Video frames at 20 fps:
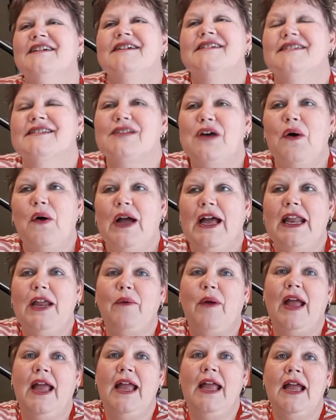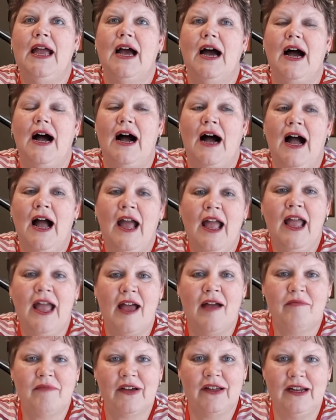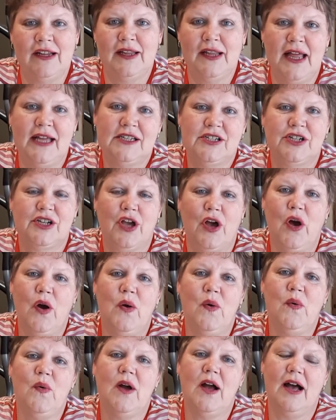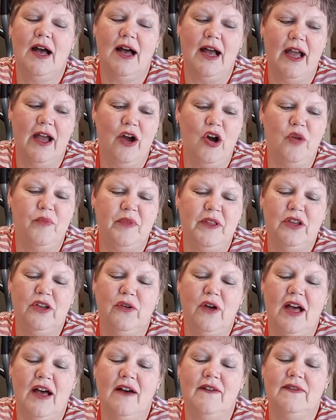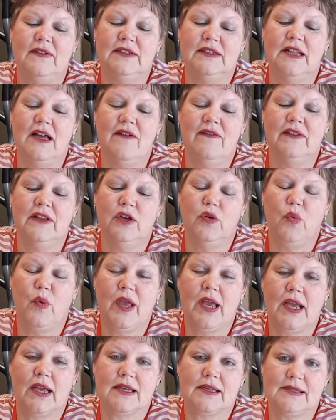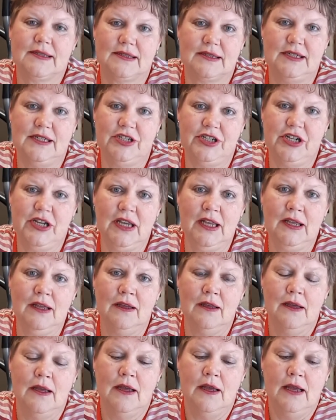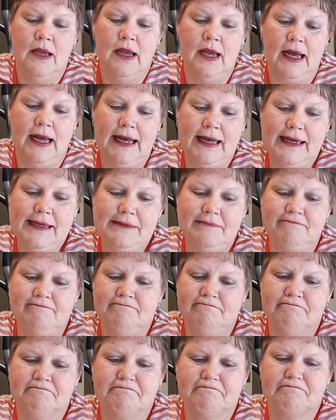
So anyway, I am going to let you go. I hope that you have a lovely week stitching. Um,